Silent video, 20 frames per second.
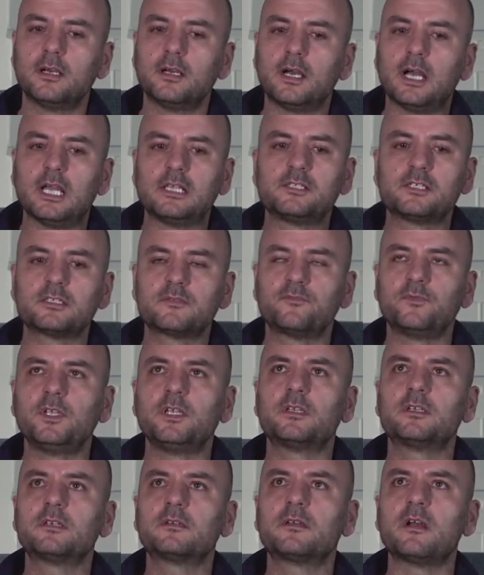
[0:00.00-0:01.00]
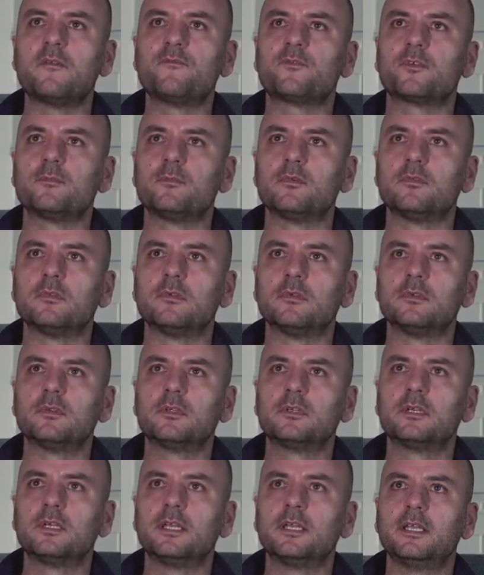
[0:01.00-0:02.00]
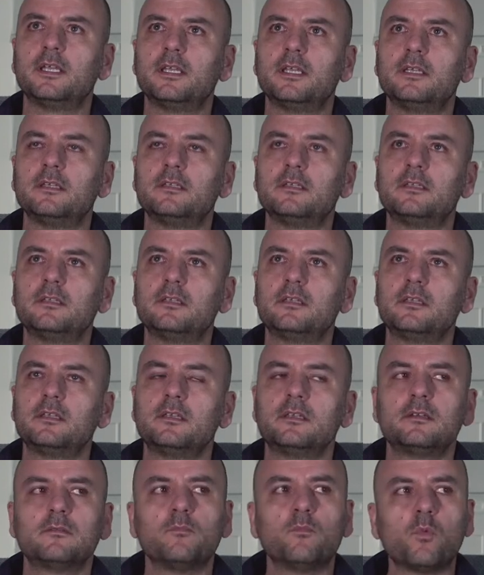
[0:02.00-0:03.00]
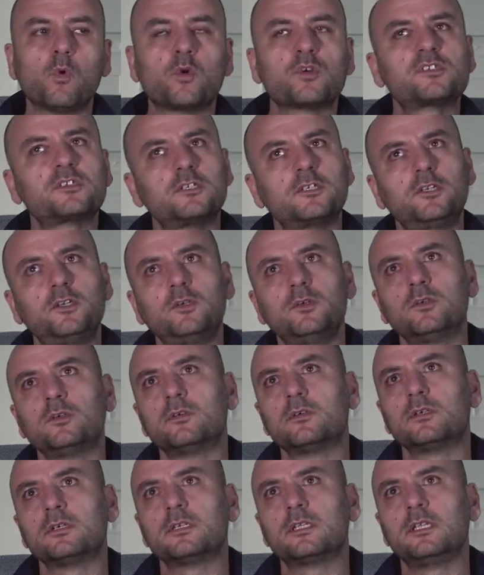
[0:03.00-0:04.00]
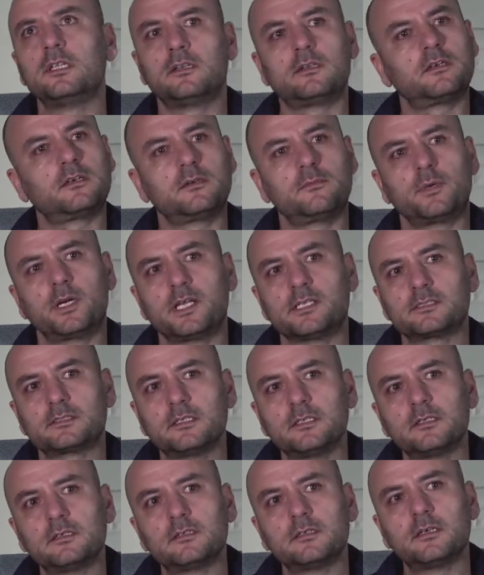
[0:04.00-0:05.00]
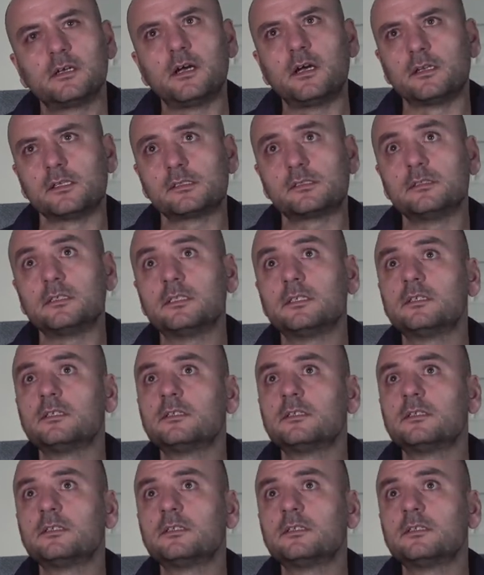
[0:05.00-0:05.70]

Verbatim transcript: I just feel comfortable and more secure here in Nebraska, honestly.